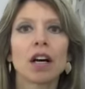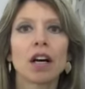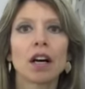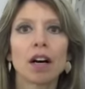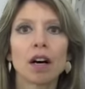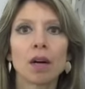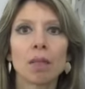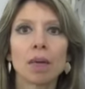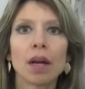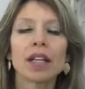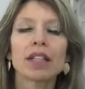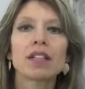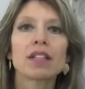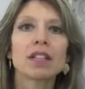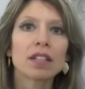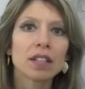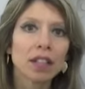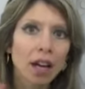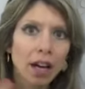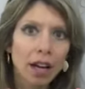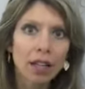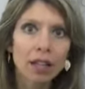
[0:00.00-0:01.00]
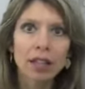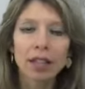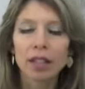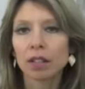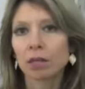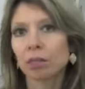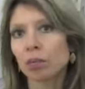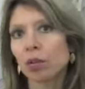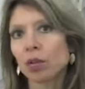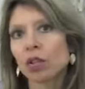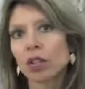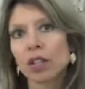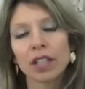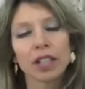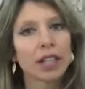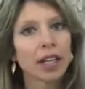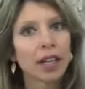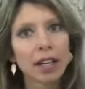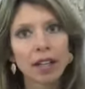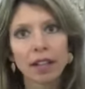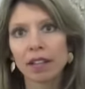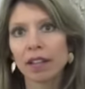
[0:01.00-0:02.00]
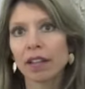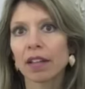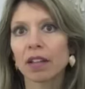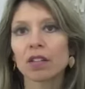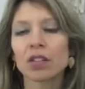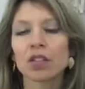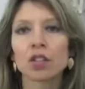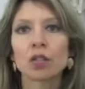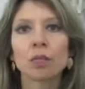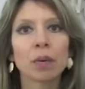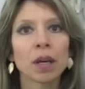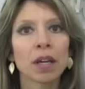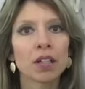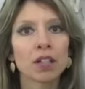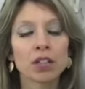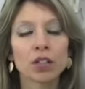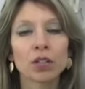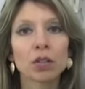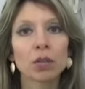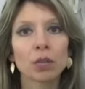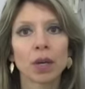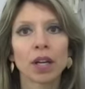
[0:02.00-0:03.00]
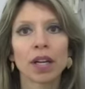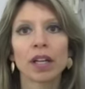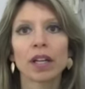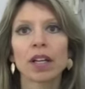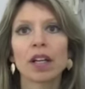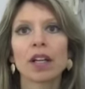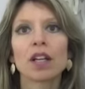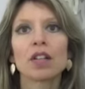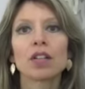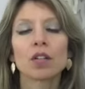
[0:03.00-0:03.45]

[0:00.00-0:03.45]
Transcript: um, and styling and pulling and anything else you might do to it.